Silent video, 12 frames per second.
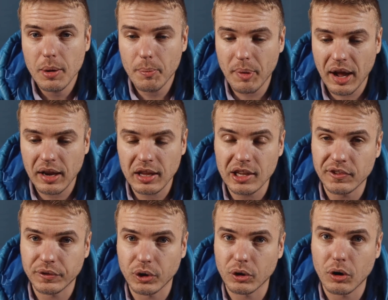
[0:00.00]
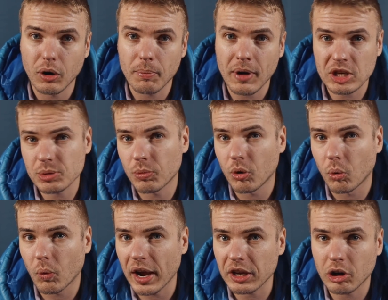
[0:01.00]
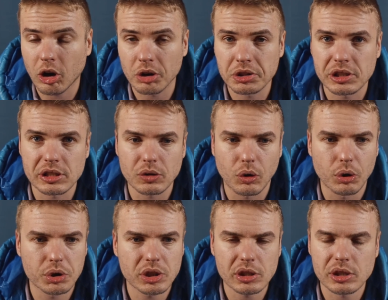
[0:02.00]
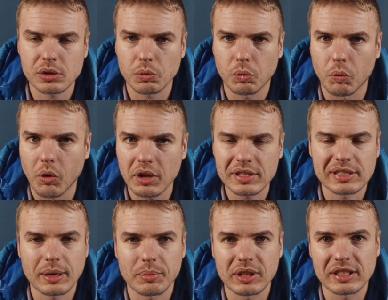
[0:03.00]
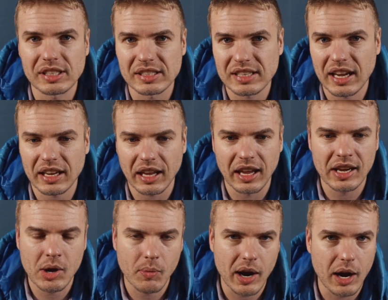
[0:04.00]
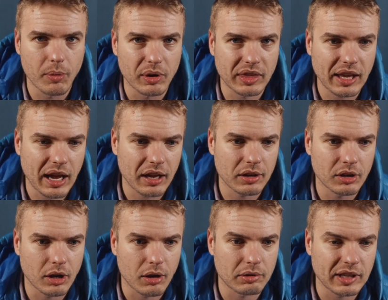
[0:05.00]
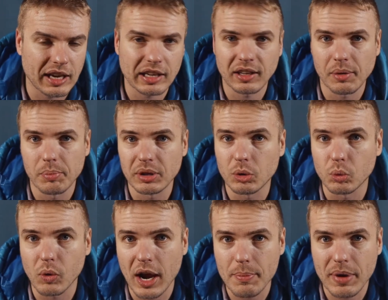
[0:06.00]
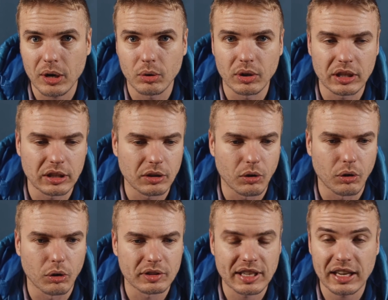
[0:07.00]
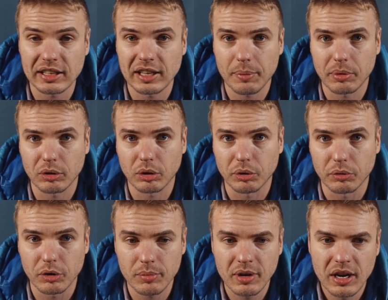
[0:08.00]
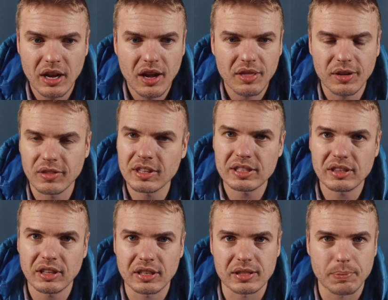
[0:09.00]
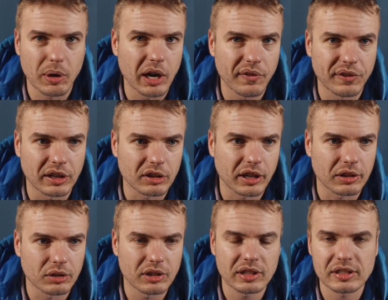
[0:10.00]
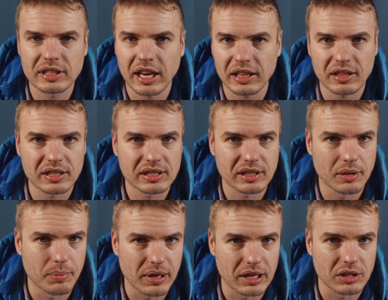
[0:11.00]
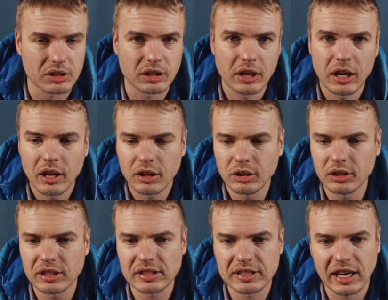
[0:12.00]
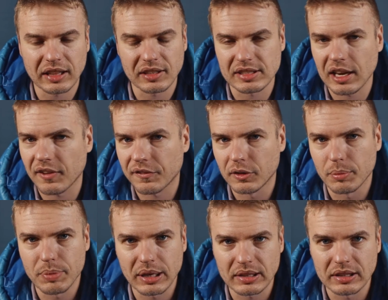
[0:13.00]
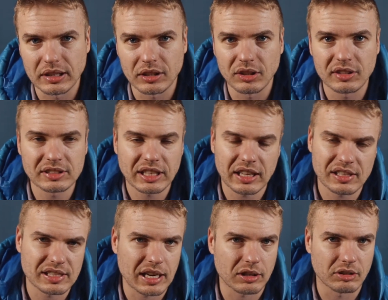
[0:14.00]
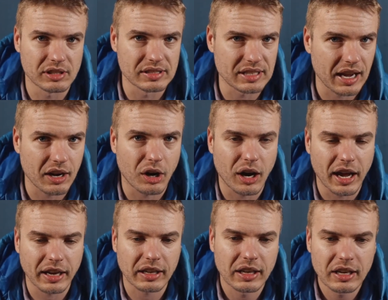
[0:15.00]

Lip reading: But if you're much more weight conscious or just want something to take anywhere without, taking a big weight penalty or taking up a lot of room, then this thing is perfect. Like, you can take this to the beach, you can take this out for a picnic, you can take this out on a day hike.